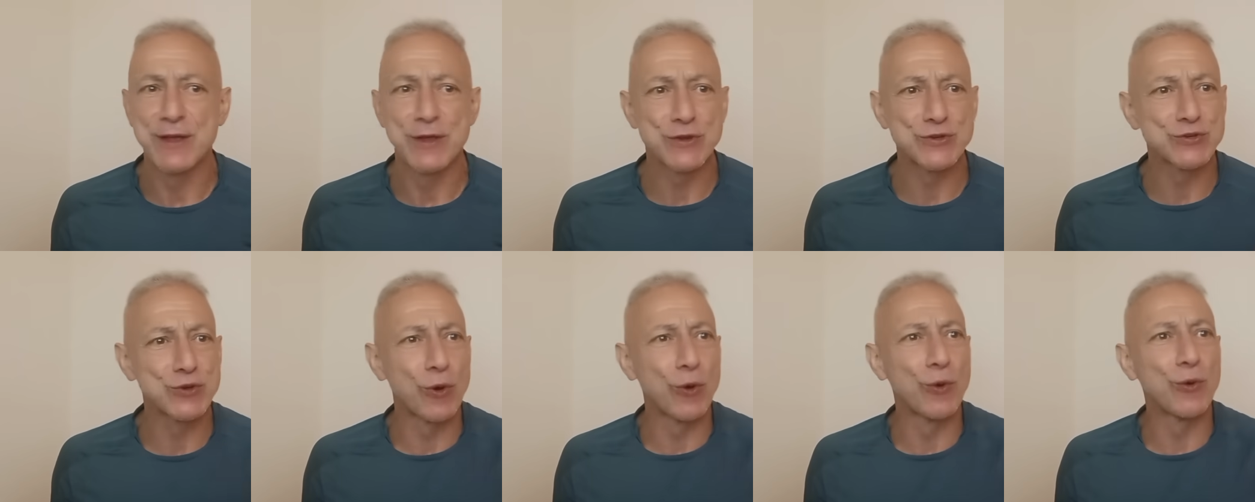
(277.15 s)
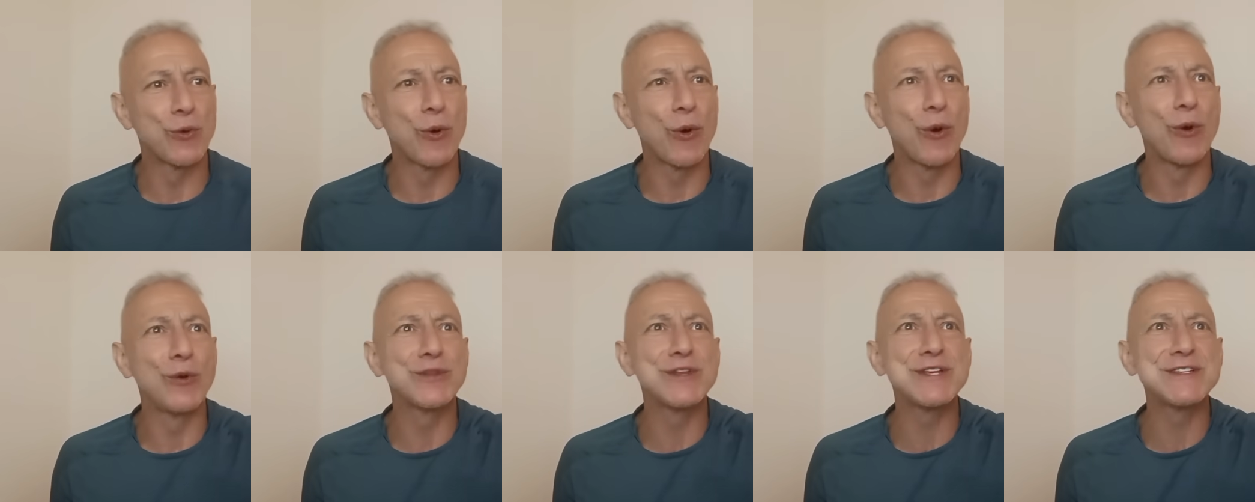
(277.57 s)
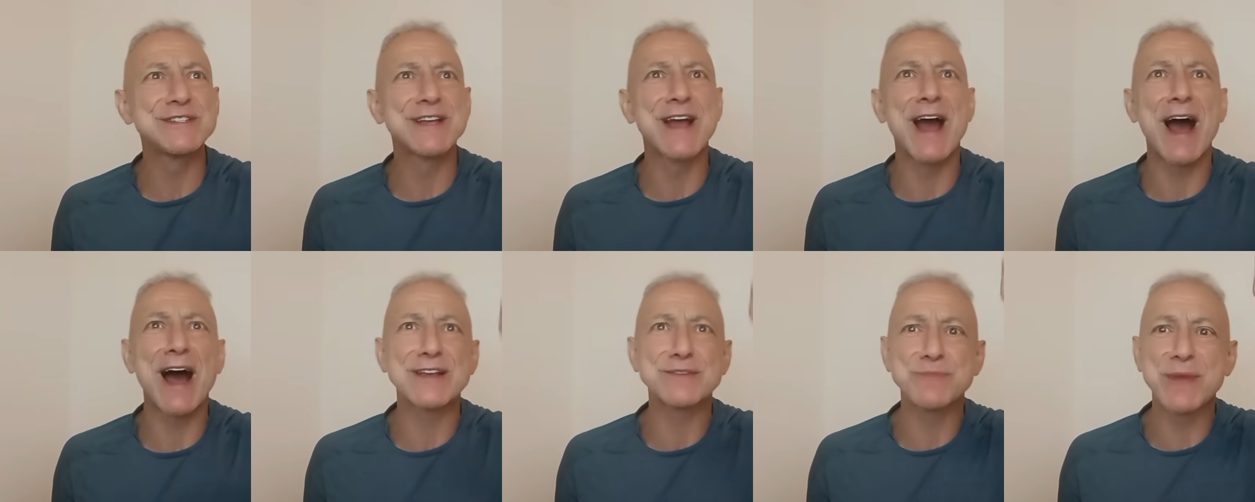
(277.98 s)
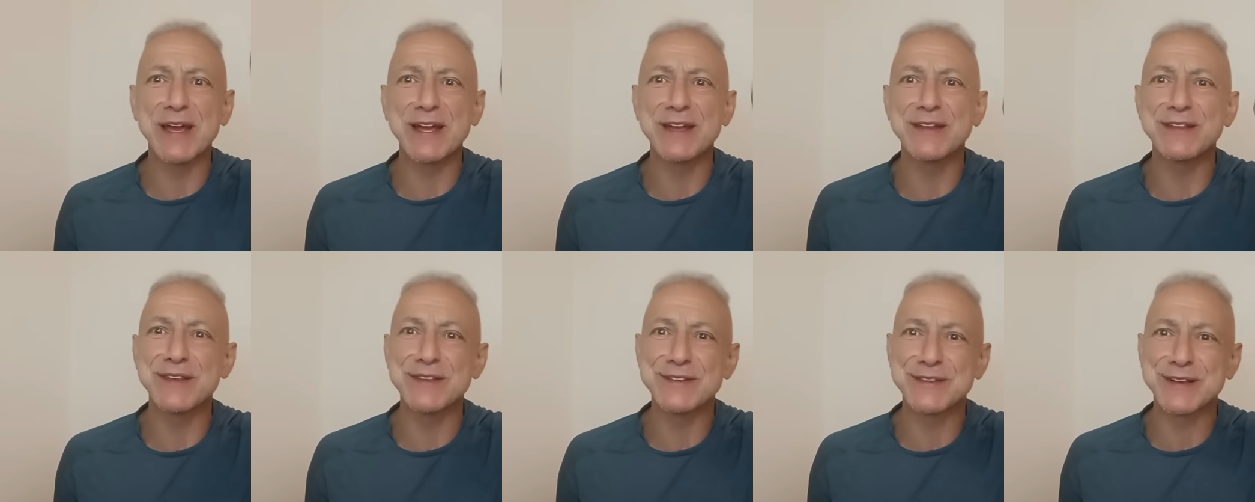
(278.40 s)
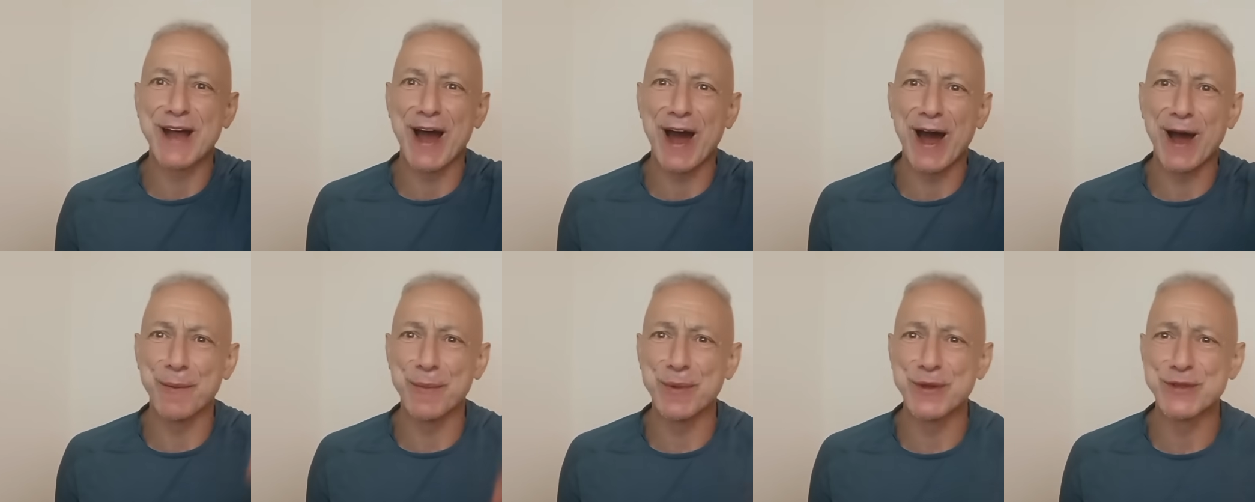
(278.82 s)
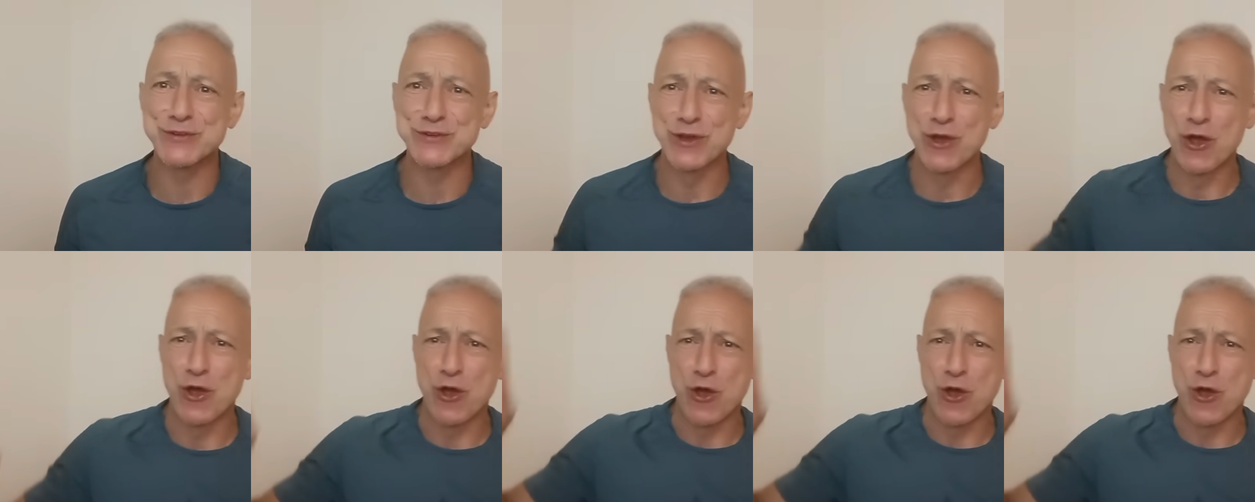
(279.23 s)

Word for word: So all these guys making these comments,